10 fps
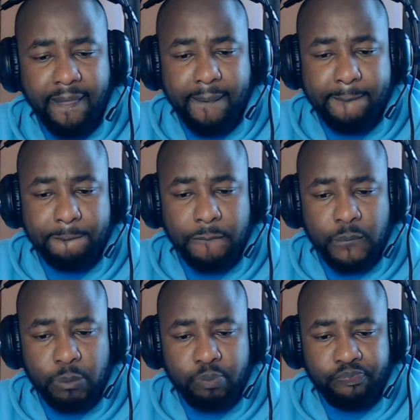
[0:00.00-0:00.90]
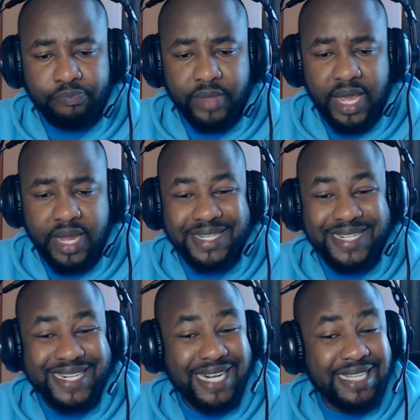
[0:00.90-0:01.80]
and
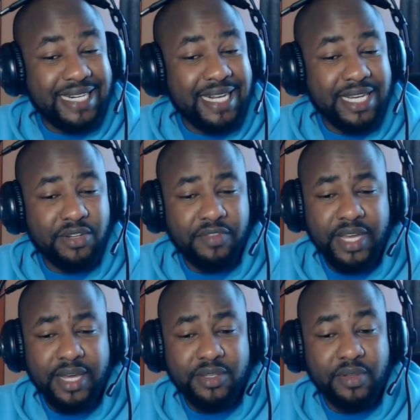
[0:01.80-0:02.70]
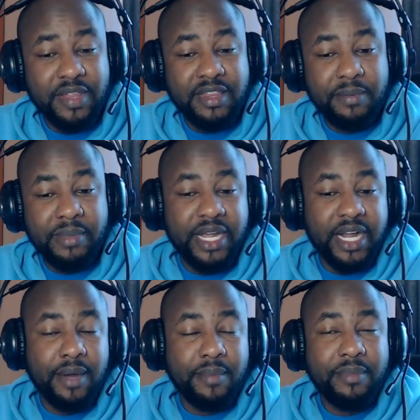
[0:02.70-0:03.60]
strike the dust of the earth so that there may
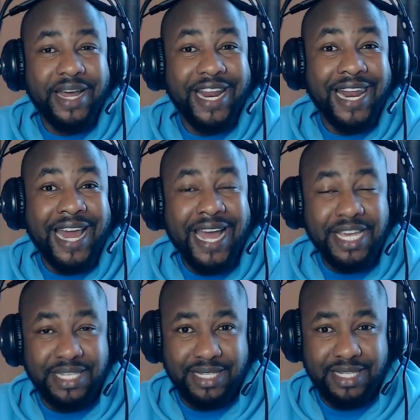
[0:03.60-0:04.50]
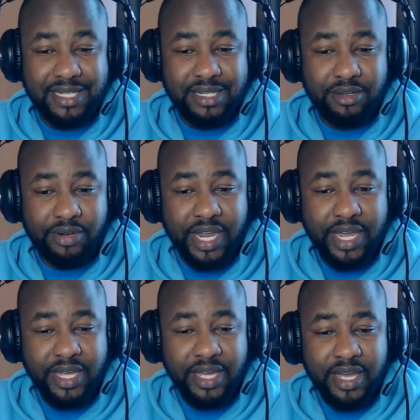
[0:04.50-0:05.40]
come lice,
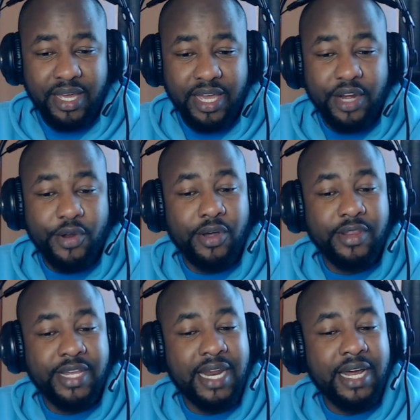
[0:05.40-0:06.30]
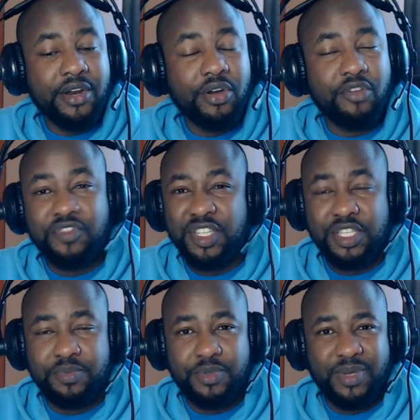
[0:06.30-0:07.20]
okay, in all the land of
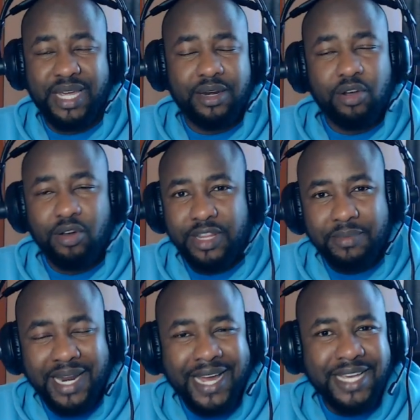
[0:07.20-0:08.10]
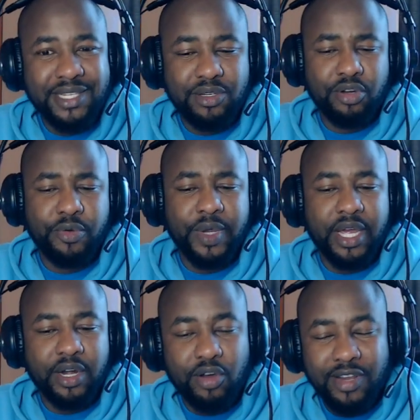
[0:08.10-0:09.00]
Egypt. We can call them lice or we
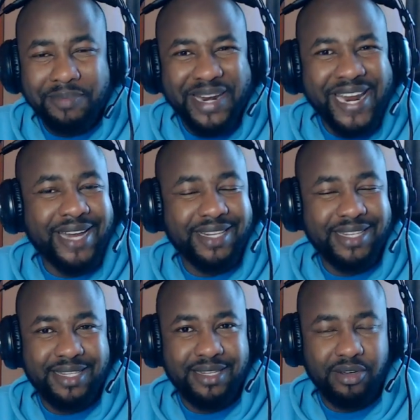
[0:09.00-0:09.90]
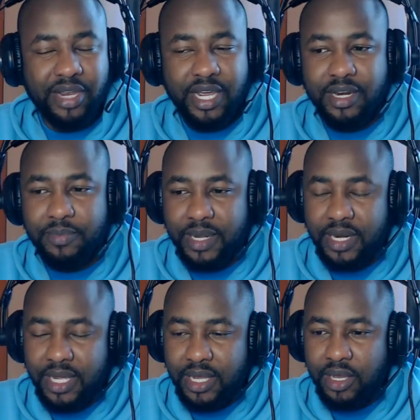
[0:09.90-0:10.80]
can call them gnats, okay,
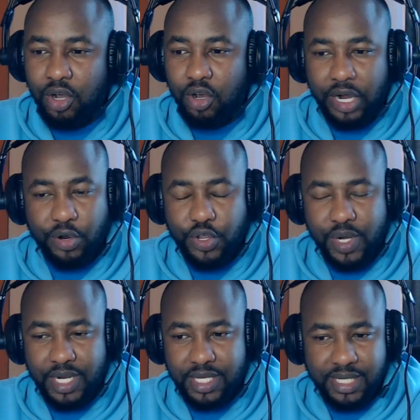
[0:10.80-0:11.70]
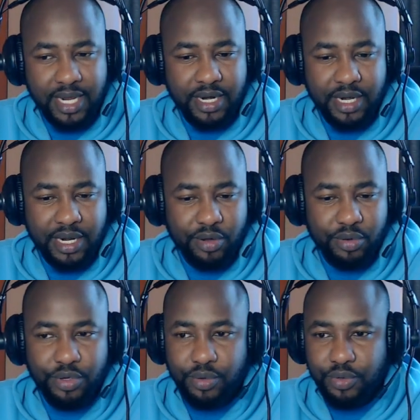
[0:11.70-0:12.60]
depending on how you understand and how
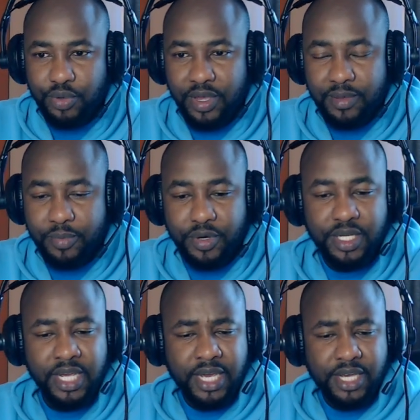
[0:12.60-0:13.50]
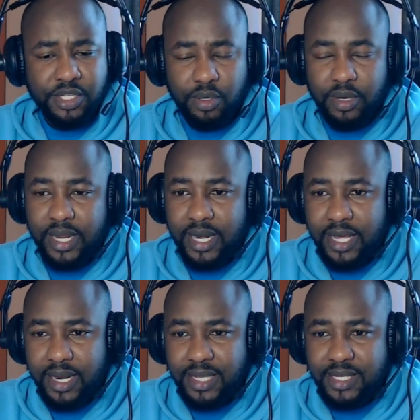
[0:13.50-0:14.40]
you get the point. So
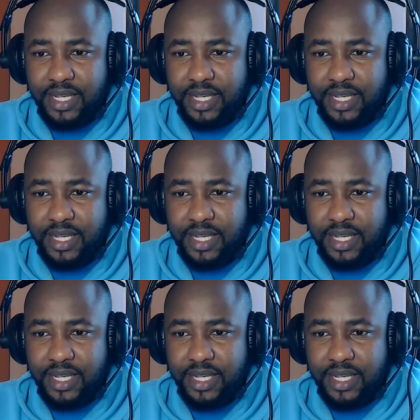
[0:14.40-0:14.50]
let's see